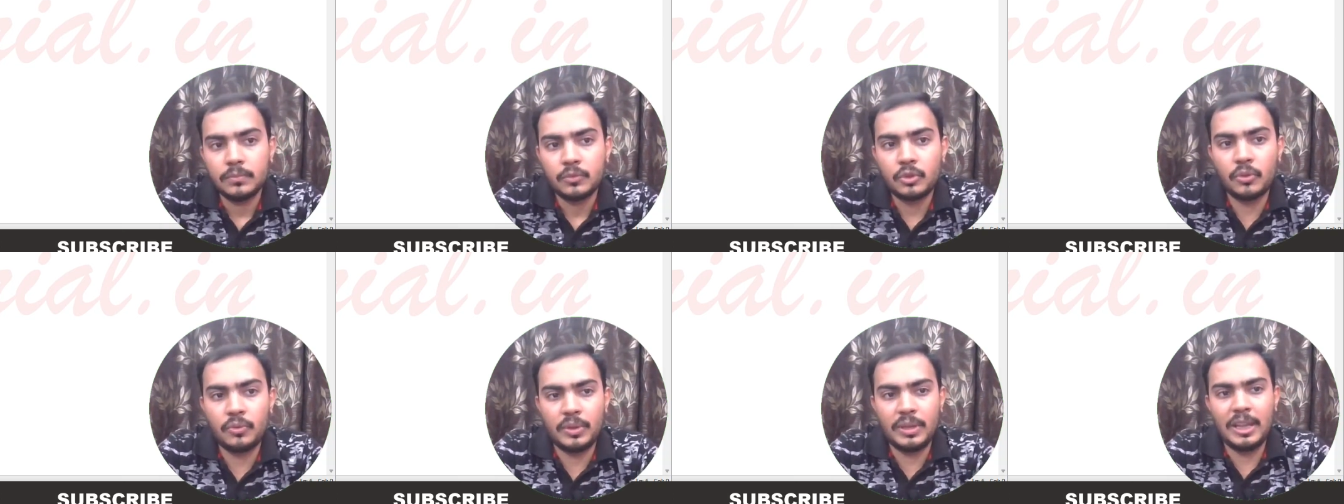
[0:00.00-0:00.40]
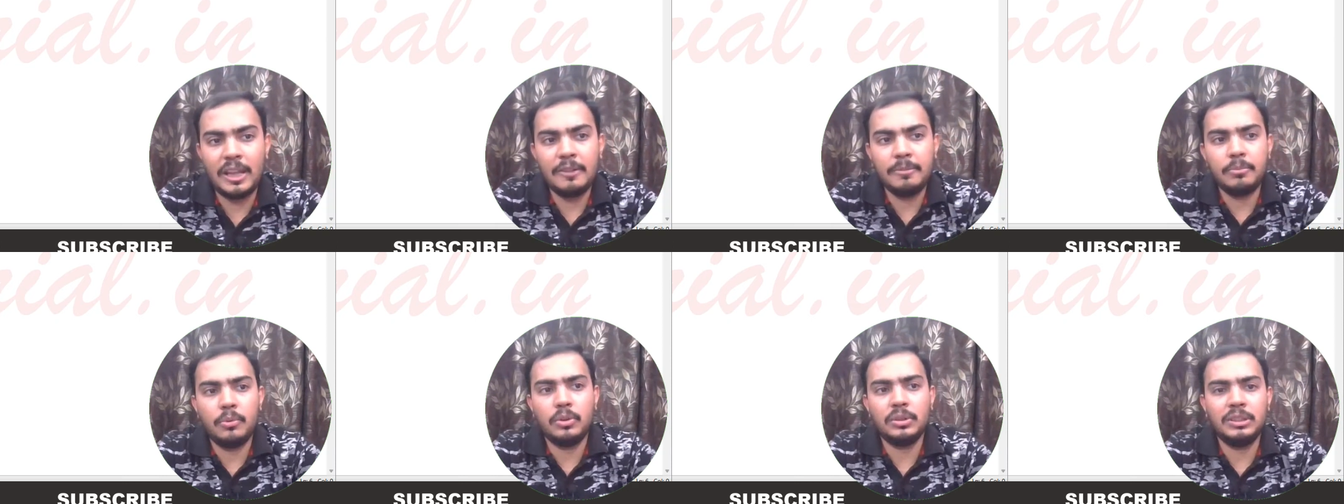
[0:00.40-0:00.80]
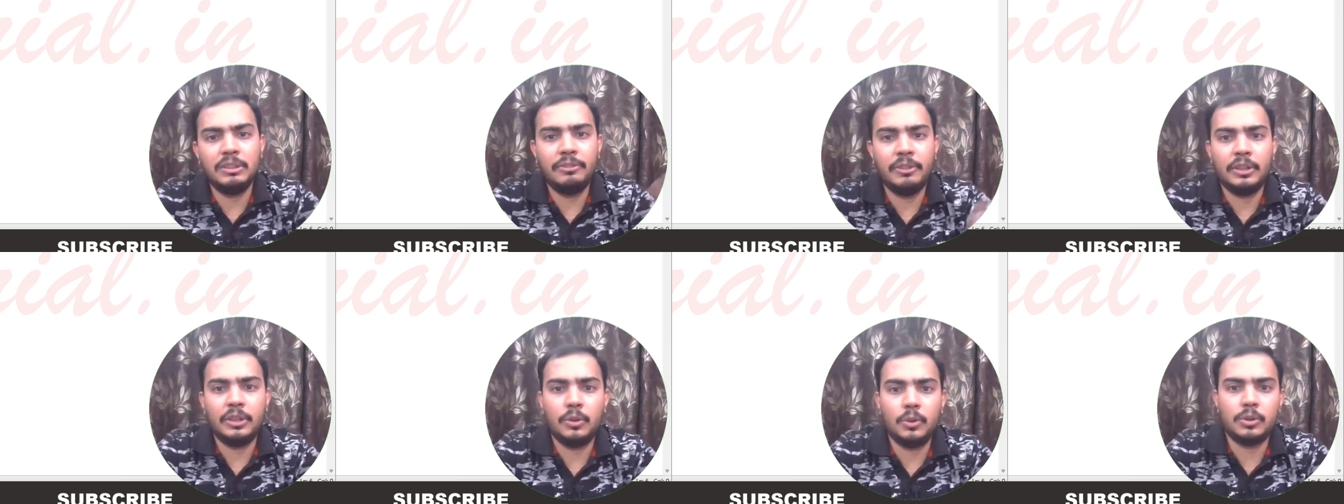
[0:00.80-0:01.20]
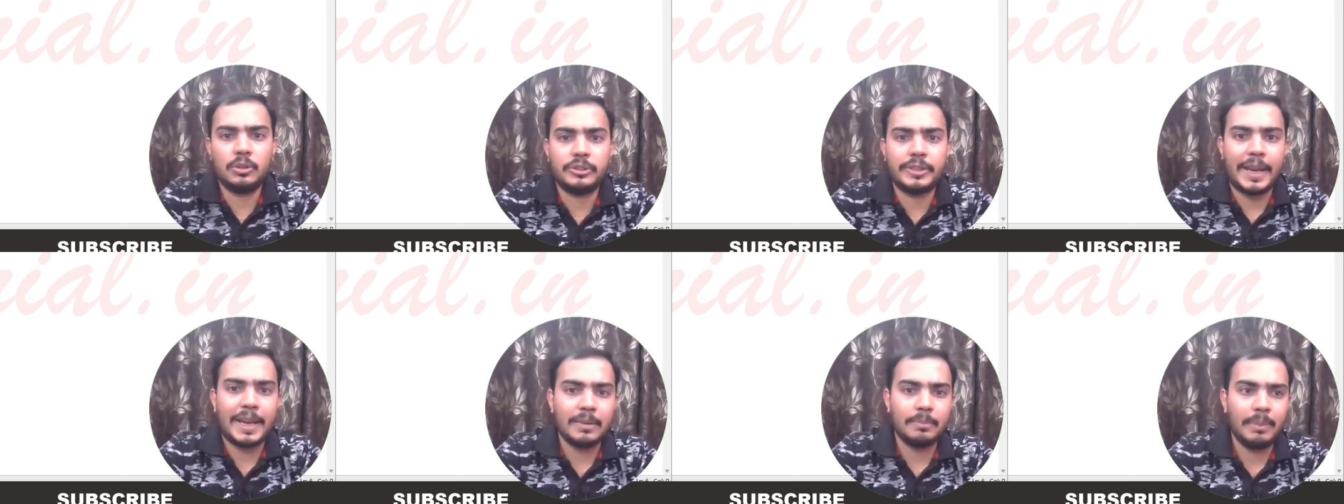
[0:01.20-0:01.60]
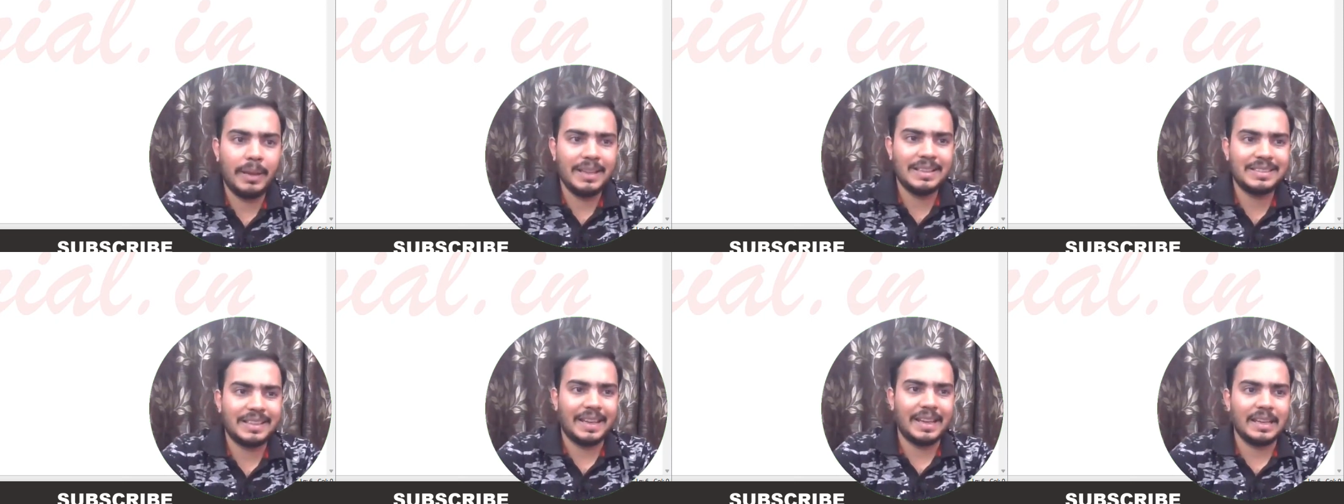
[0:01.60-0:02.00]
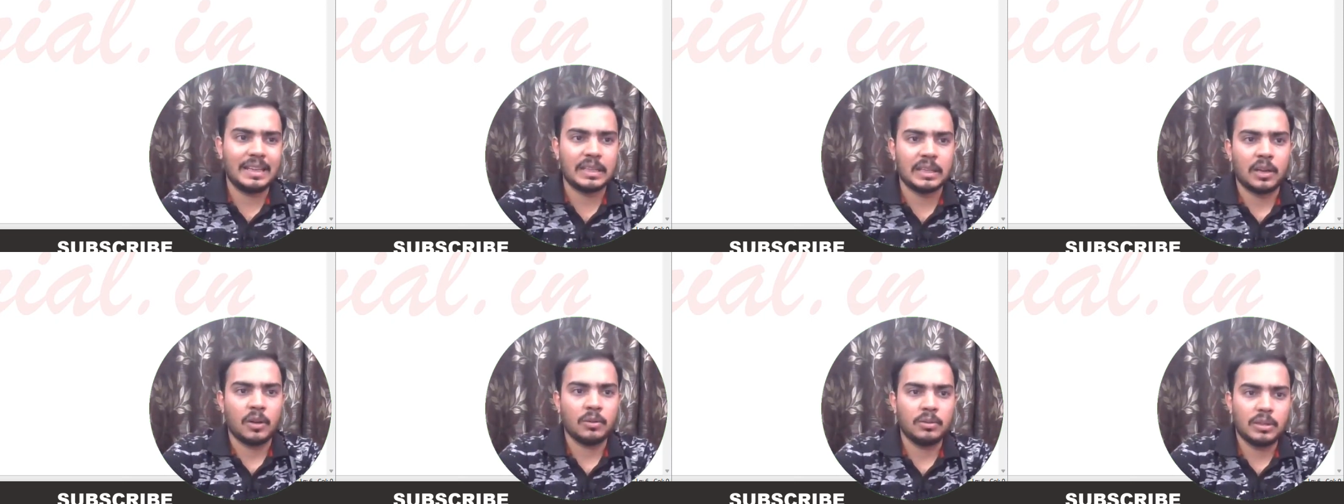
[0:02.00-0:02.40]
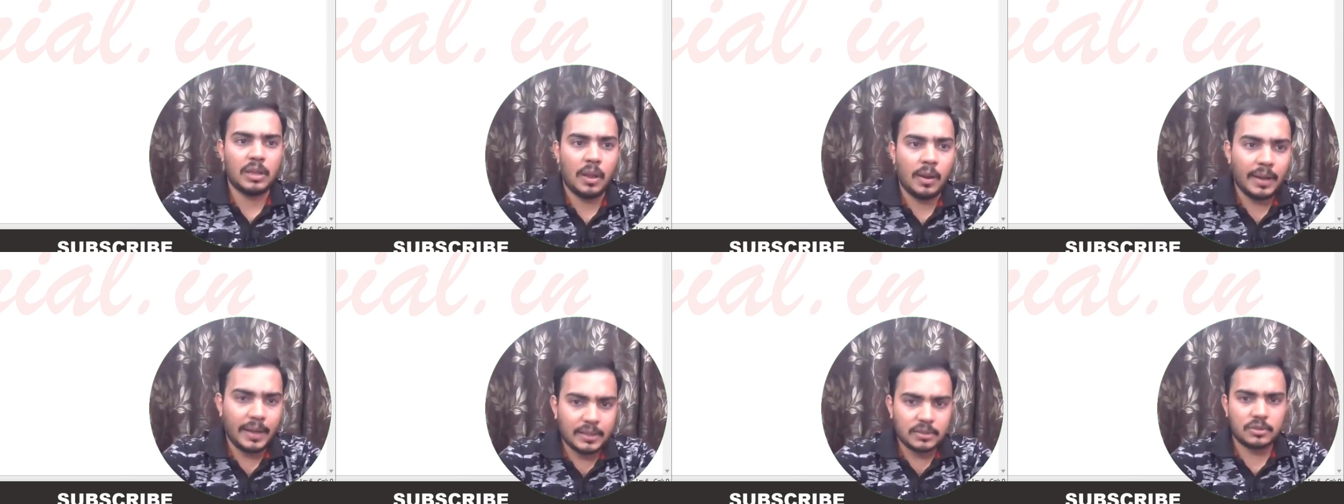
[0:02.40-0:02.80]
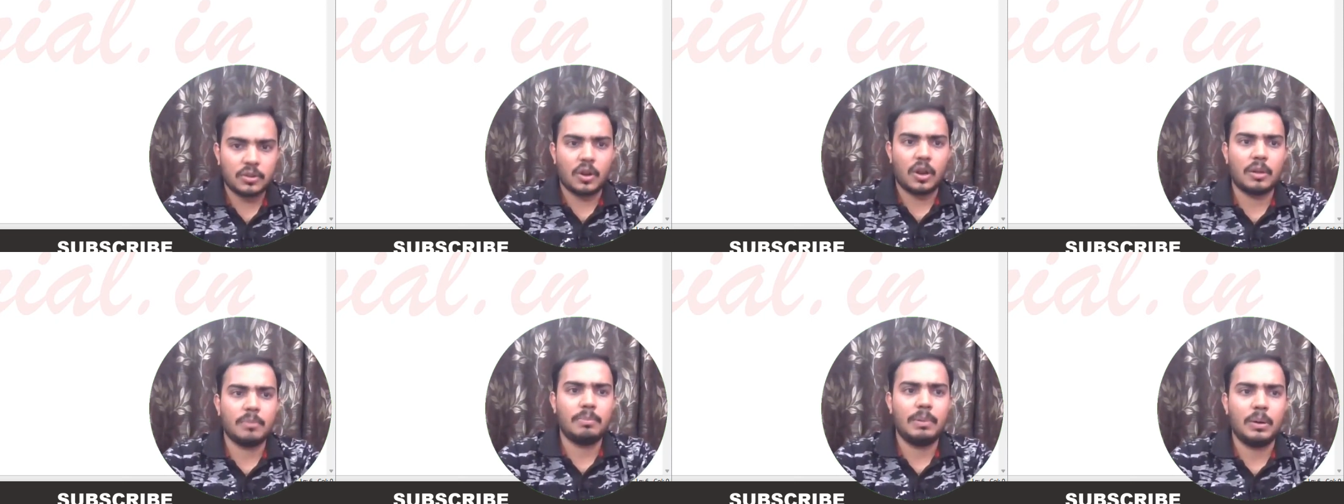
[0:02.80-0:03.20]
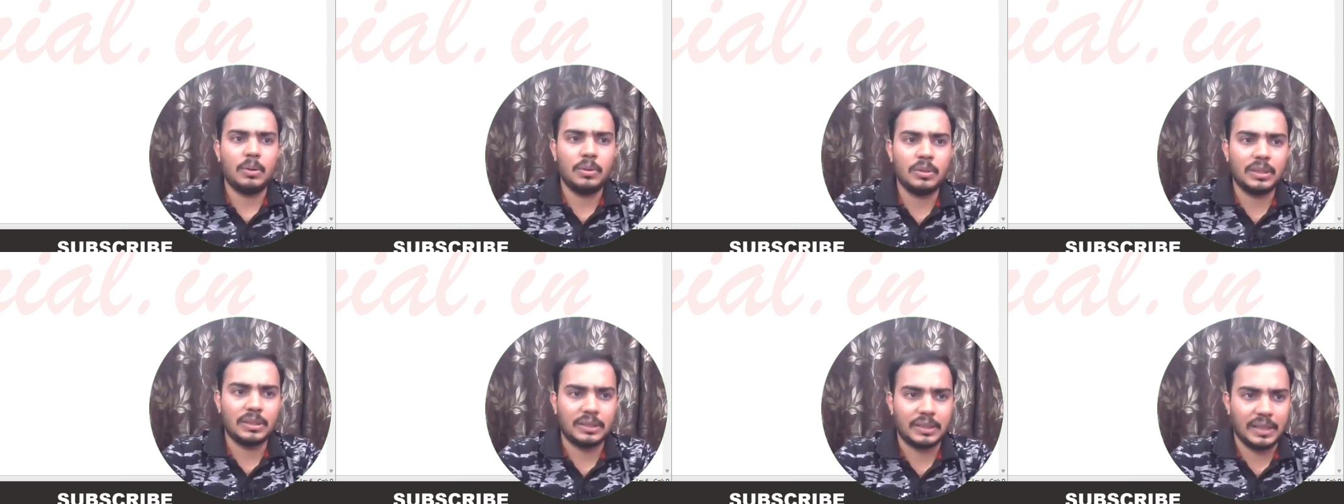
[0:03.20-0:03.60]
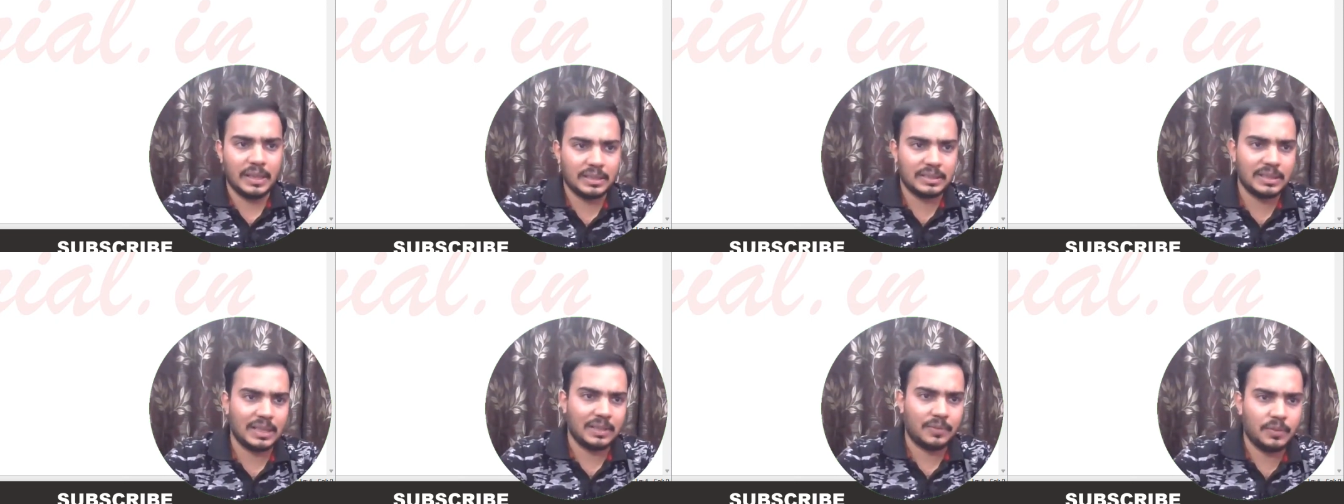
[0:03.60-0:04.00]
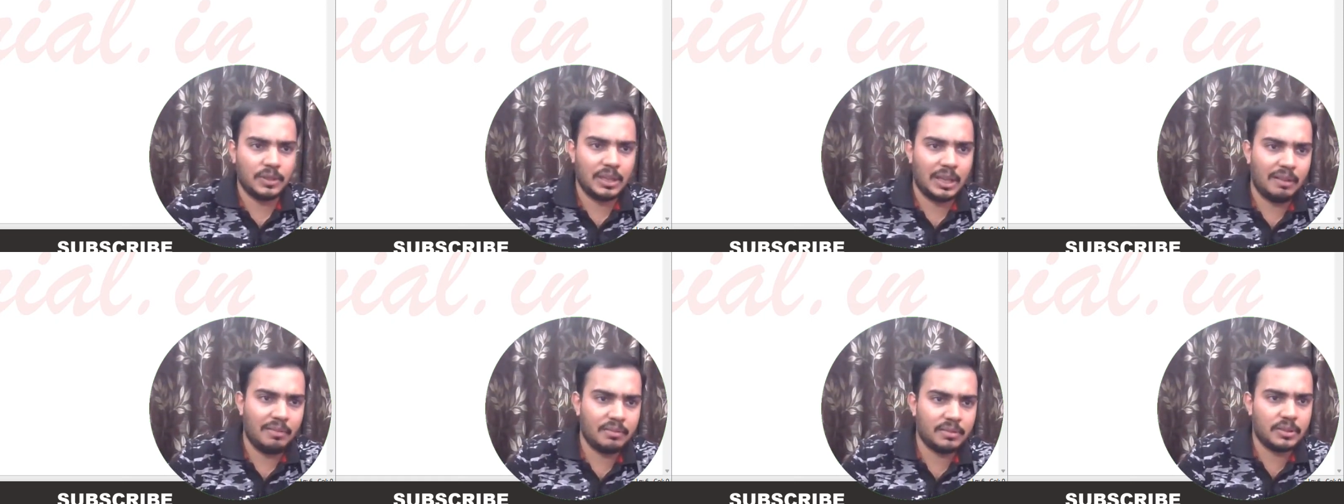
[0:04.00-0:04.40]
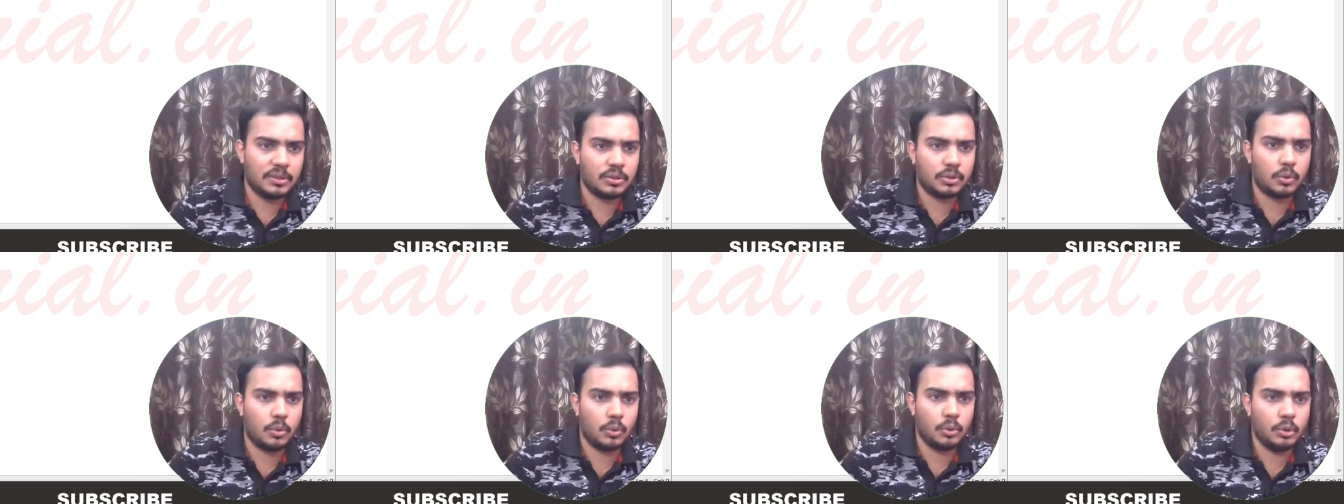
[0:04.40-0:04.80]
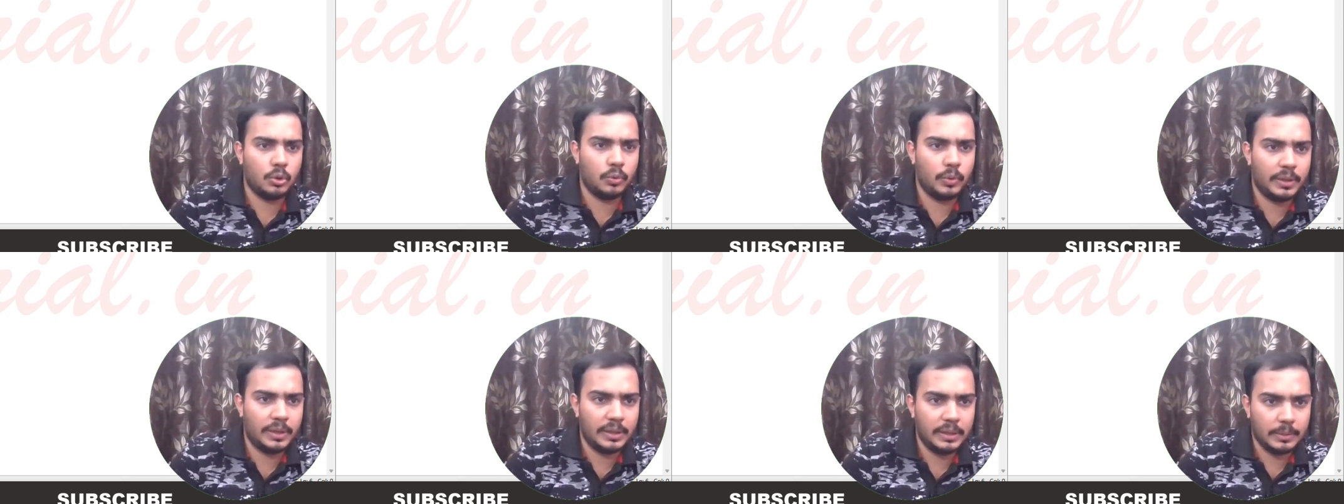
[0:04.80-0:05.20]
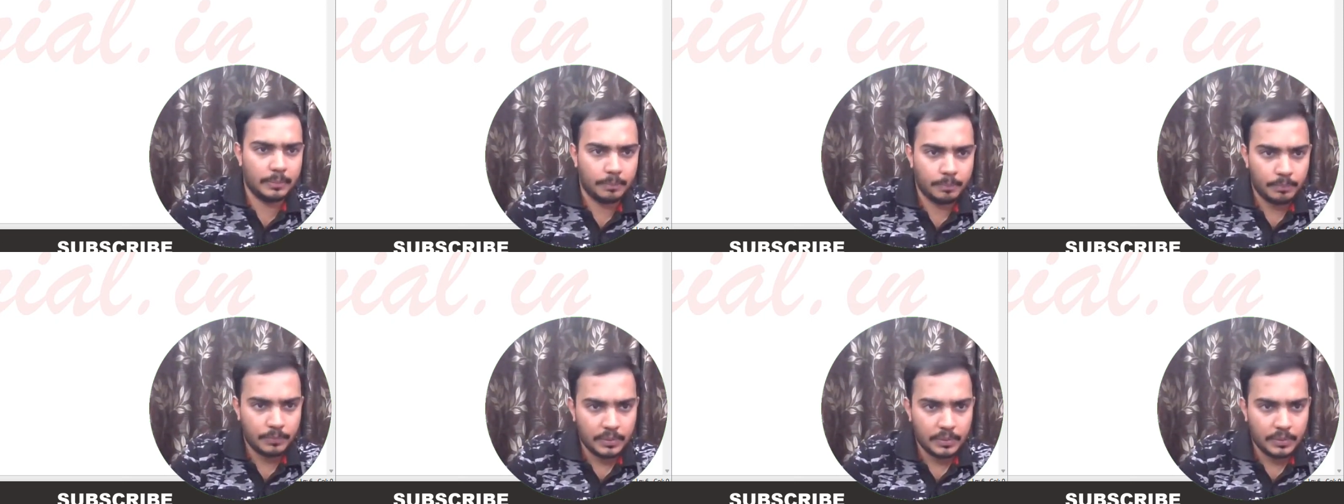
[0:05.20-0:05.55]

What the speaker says: So we have both the windows side by side now. Now let's talk about the things that we have in this code over here.